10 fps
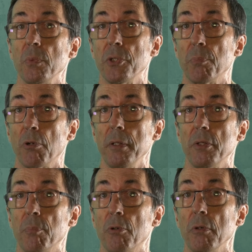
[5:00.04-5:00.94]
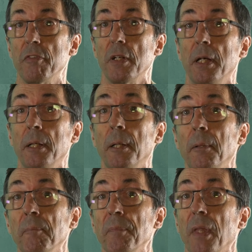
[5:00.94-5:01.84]
which are predator proof.
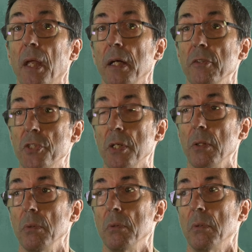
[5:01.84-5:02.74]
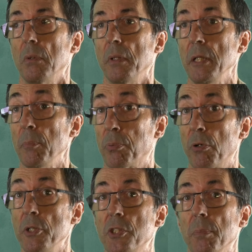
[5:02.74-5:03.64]
And so in
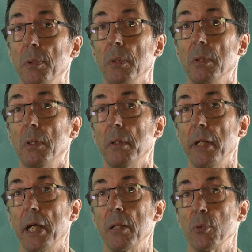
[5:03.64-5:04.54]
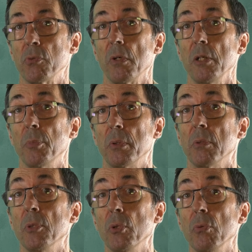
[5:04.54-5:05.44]
principle the animals are able
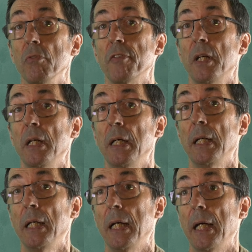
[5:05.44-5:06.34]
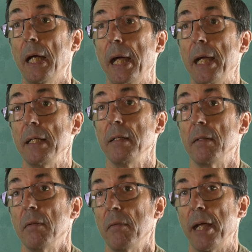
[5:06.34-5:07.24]
to move, and
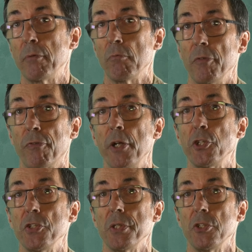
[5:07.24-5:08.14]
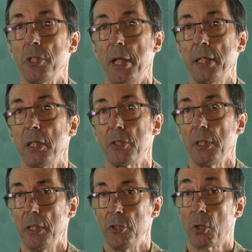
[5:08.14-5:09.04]
that refreshes the genetics
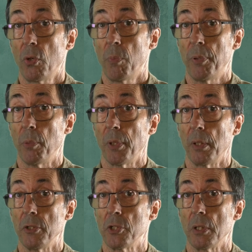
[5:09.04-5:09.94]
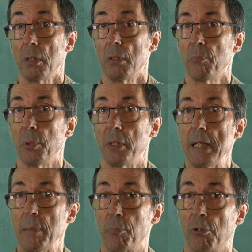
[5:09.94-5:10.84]
in each core population. But
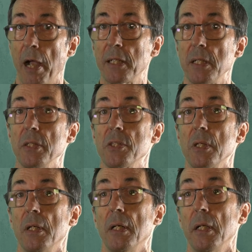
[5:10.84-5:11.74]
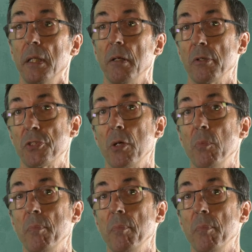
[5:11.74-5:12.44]
in practice, there are so